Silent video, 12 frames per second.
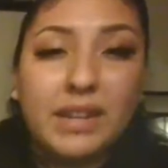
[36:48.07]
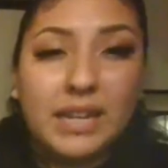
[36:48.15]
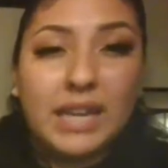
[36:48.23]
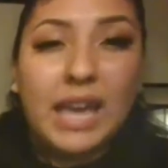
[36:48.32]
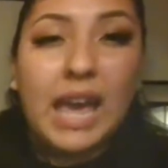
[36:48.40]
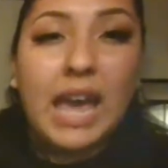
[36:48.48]

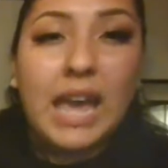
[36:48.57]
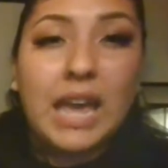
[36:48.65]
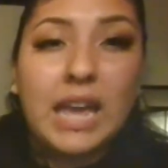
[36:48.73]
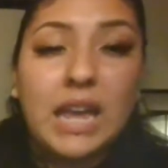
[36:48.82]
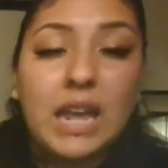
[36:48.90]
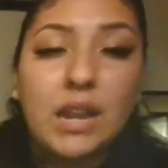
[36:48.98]
they could have
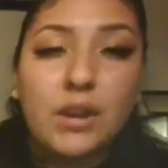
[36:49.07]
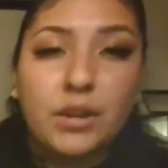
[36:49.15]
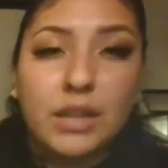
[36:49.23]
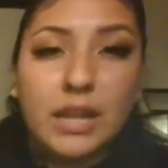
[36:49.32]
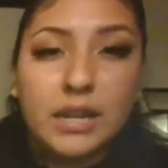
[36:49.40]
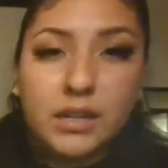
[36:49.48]
like a
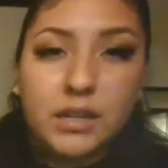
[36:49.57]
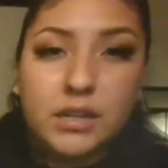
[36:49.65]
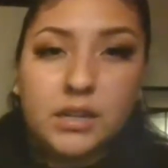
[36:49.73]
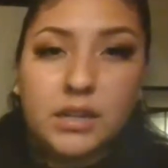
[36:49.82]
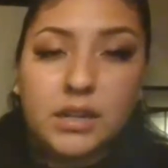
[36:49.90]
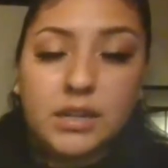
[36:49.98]
cane
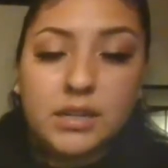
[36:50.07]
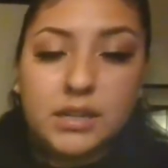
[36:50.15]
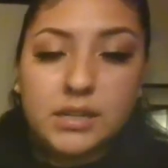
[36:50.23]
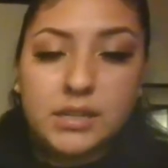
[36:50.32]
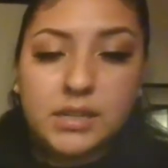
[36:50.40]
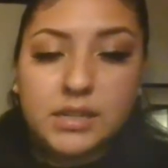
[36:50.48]
or like
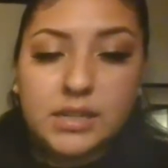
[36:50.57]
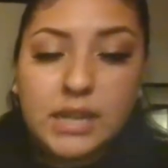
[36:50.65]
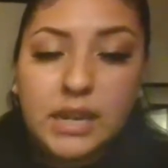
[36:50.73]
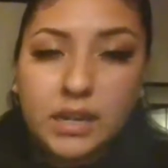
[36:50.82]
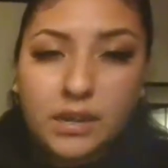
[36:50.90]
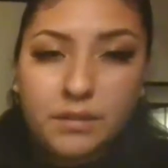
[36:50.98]

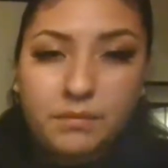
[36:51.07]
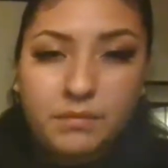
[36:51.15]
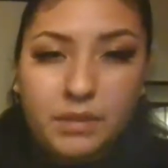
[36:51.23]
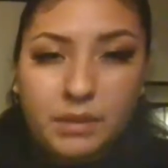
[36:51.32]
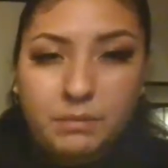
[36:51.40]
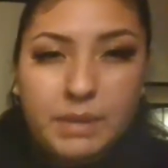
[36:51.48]
a
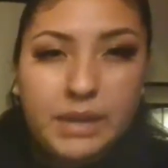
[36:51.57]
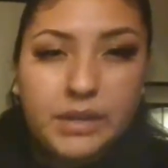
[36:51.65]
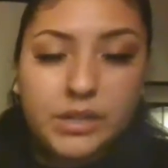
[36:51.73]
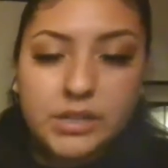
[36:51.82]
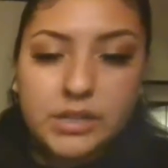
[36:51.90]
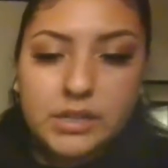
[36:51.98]
stick, a
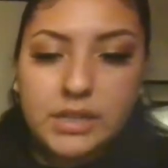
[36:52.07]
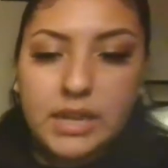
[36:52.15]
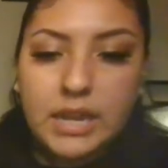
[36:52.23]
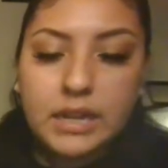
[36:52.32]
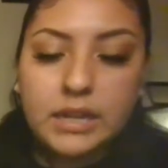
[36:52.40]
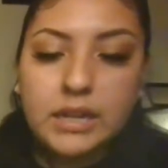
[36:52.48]
bigger
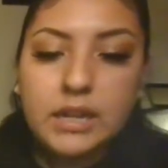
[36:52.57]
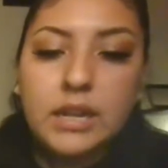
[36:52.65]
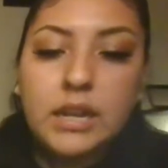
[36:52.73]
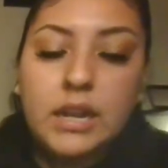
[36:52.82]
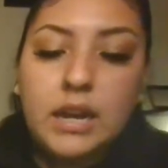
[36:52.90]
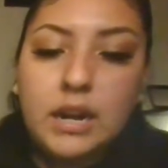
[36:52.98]

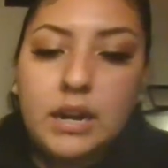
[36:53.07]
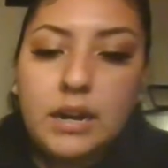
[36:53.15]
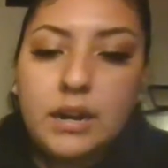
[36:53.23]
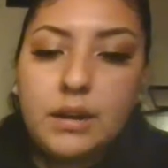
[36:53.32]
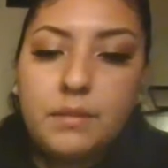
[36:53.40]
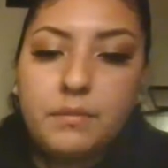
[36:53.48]
stick.
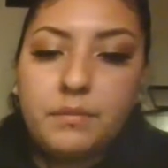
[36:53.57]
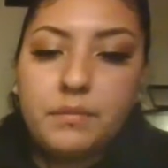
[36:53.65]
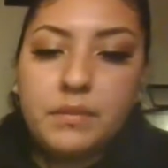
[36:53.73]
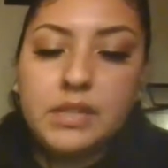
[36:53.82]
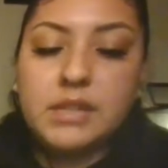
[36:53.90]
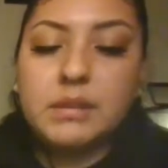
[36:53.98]

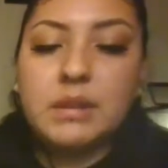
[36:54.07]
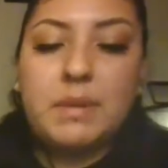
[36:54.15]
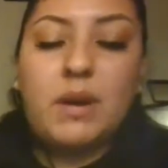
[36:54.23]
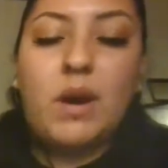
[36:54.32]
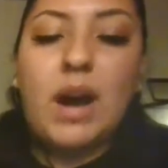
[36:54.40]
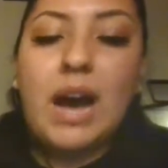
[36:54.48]

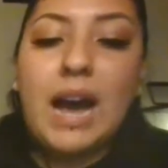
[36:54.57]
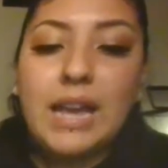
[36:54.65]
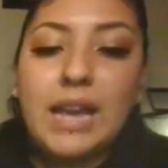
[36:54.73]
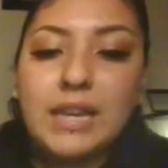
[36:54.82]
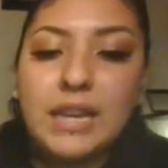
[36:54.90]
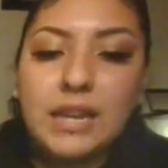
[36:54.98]
Something about
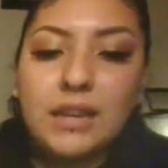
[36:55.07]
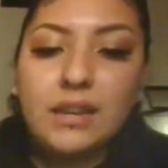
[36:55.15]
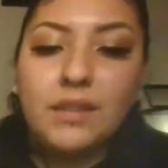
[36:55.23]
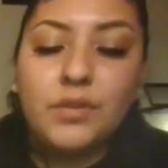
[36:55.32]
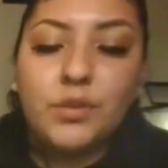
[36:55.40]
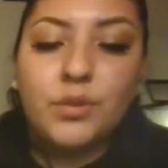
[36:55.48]

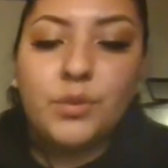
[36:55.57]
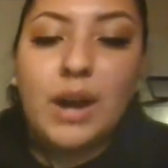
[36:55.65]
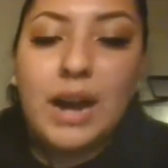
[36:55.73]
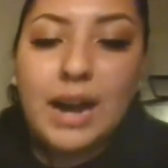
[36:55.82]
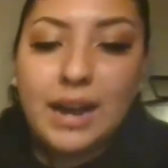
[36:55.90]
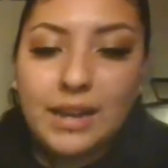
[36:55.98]
hiking, if you do
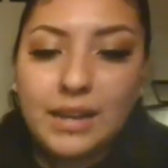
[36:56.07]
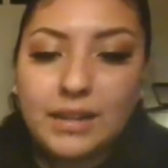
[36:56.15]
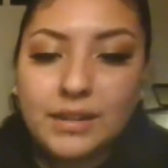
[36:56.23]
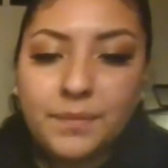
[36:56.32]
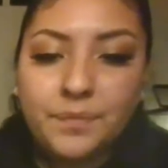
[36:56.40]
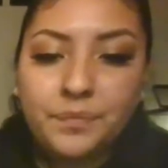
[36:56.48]

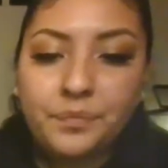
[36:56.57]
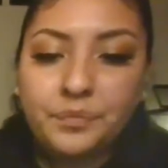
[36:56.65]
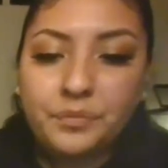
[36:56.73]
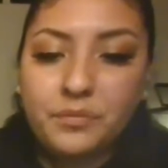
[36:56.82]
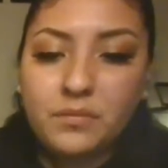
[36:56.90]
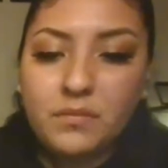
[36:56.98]
hike,
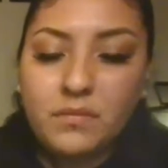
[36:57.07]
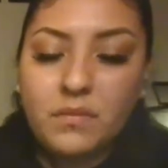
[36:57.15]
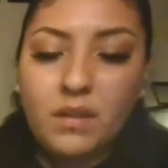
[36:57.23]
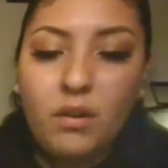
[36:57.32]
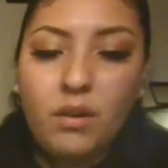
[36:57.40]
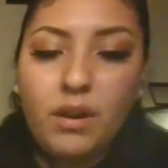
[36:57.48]

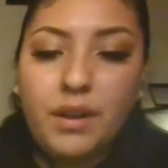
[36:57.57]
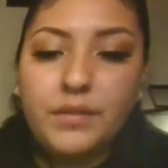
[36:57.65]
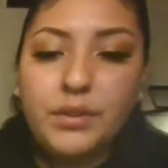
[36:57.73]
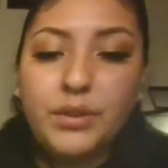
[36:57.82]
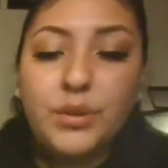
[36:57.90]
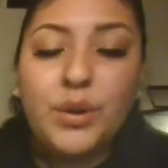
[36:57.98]
or if
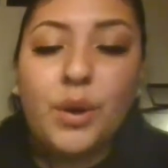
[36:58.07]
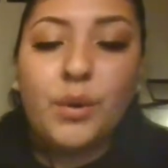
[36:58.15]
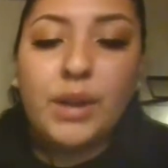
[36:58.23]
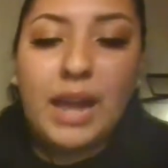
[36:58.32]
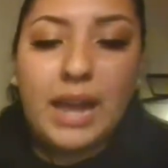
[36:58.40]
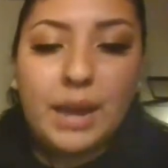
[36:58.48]
you do go
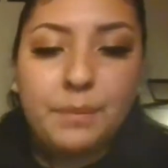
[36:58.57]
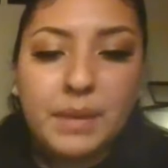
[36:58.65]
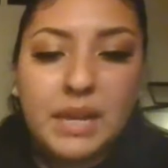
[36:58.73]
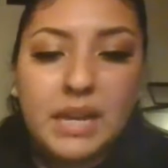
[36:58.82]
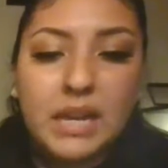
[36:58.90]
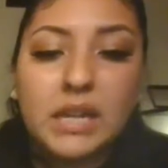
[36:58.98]

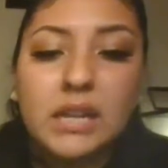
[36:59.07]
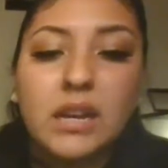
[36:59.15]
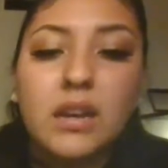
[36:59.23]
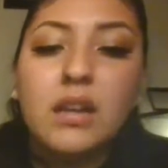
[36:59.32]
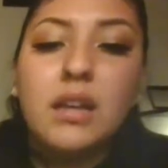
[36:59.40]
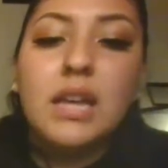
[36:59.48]
camping
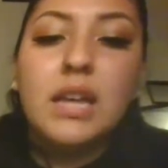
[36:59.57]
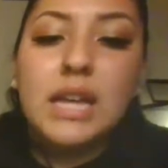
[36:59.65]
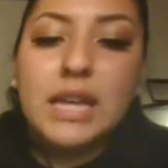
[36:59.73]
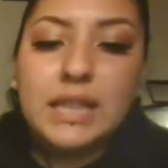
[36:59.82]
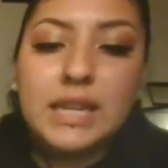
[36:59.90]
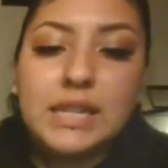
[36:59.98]

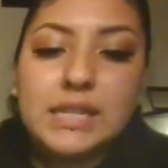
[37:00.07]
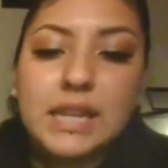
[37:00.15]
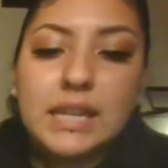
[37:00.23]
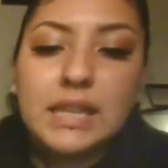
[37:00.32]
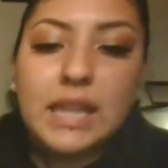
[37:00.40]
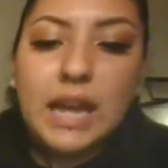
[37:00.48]
and things
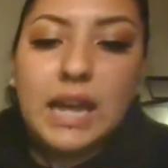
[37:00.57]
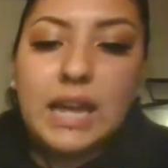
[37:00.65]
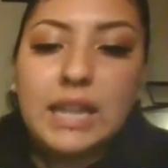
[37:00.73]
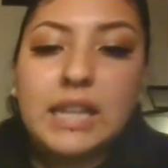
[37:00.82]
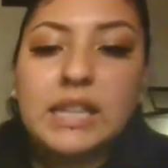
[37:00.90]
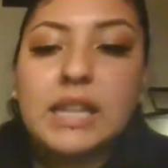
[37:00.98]
like that.
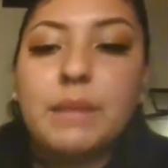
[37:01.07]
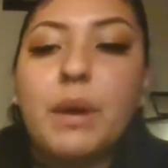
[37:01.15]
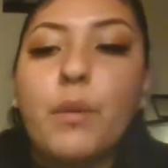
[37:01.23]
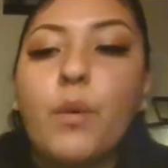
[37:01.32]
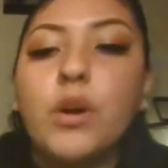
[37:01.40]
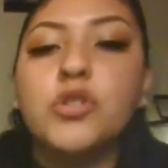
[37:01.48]
Like they might
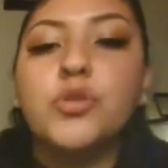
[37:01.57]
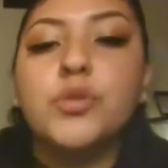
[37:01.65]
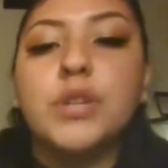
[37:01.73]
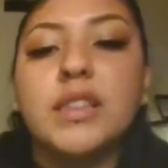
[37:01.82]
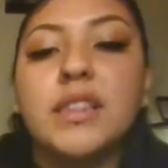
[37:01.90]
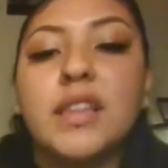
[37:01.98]
want you to
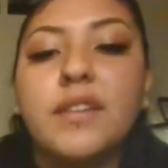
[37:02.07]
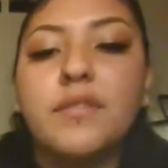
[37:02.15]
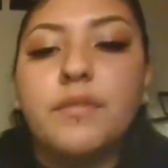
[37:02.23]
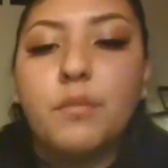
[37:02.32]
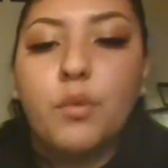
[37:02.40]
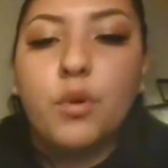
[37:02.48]
live
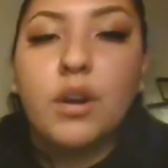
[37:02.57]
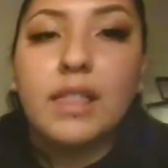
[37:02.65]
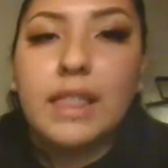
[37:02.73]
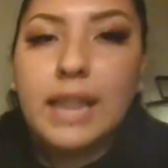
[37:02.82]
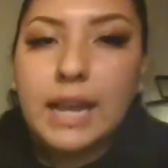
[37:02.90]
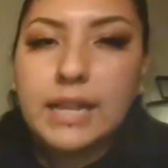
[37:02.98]
more
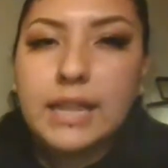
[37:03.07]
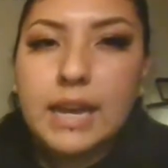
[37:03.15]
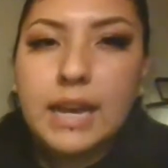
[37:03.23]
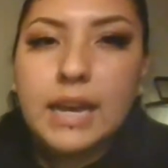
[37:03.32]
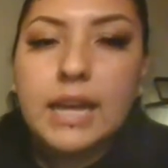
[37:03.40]
like that.